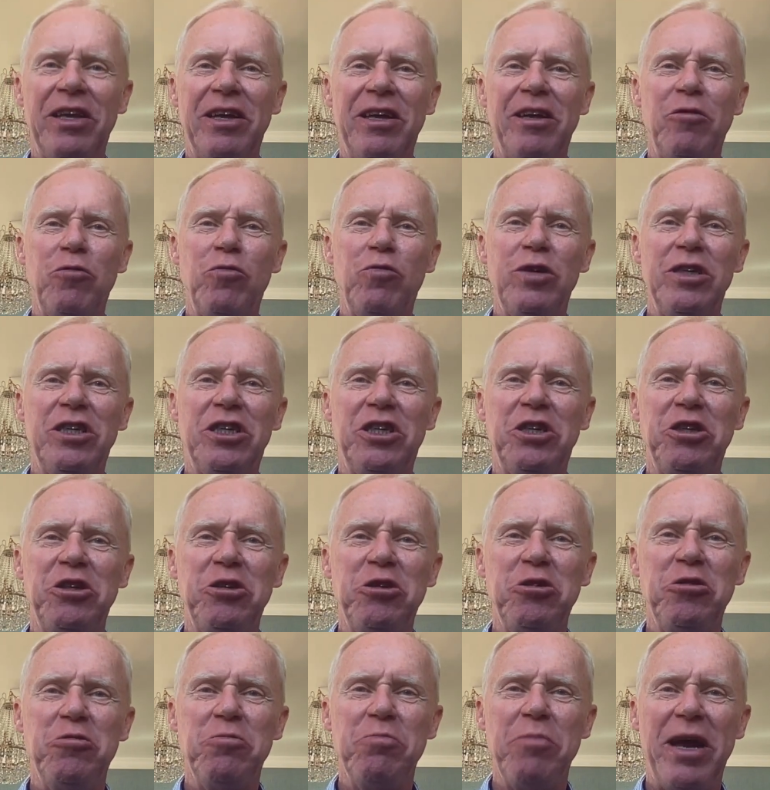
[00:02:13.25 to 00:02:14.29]
which
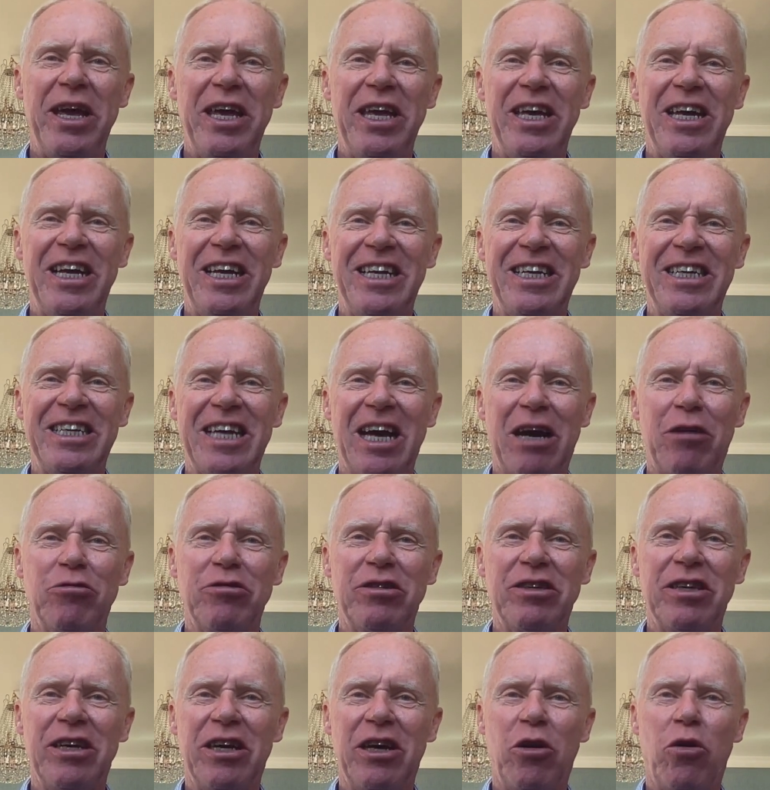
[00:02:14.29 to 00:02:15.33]
you may
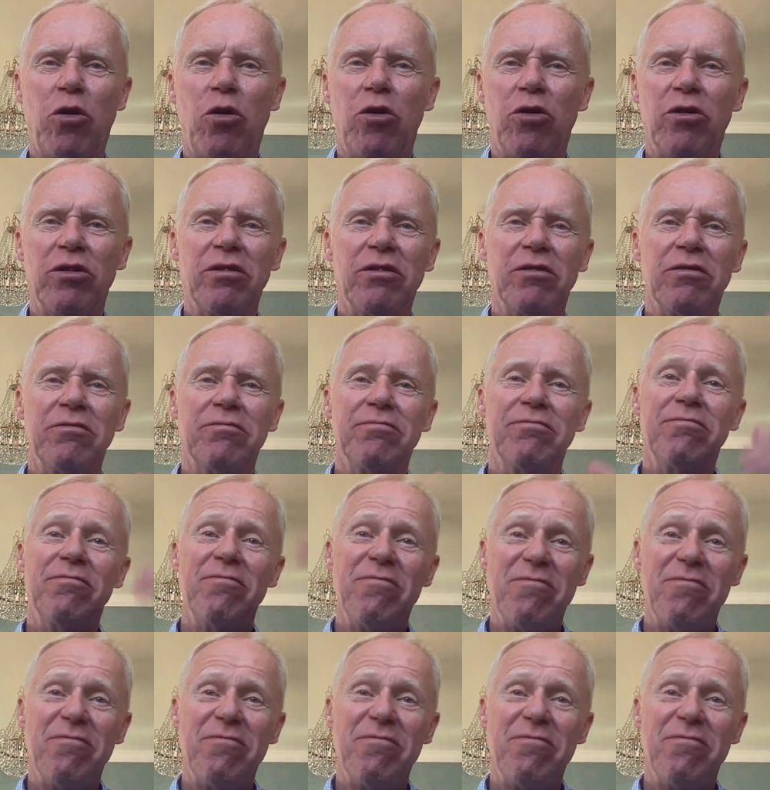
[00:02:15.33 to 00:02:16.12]
encounter on